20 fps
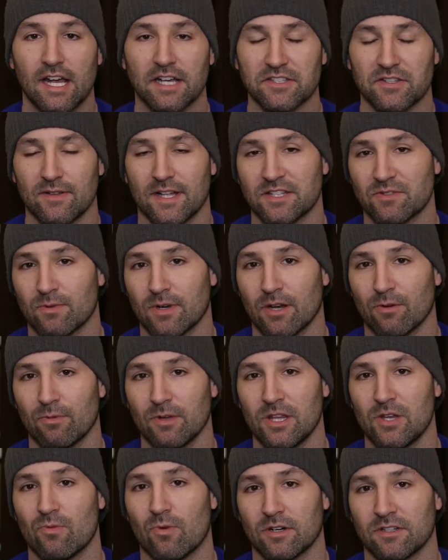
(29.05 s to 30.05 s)
So that's what I
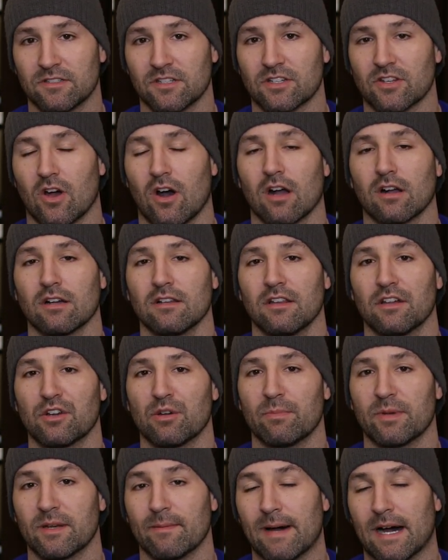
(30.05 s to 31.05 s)
really wanted to talk a
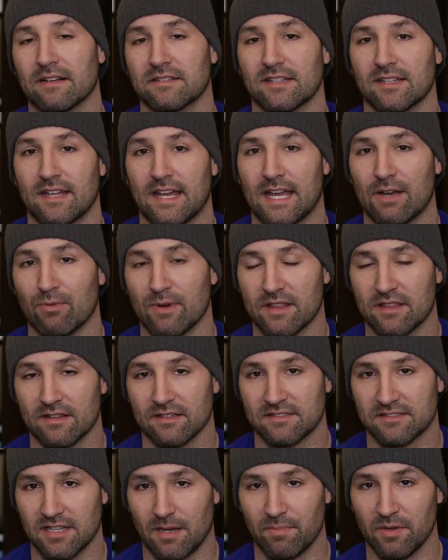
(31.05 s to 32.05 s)
little bit about today with
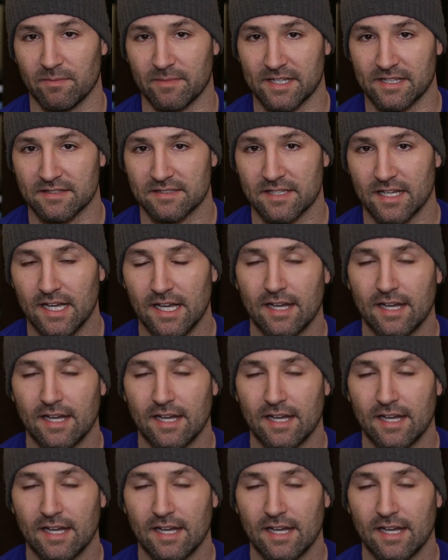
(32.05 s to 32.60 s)
supplements.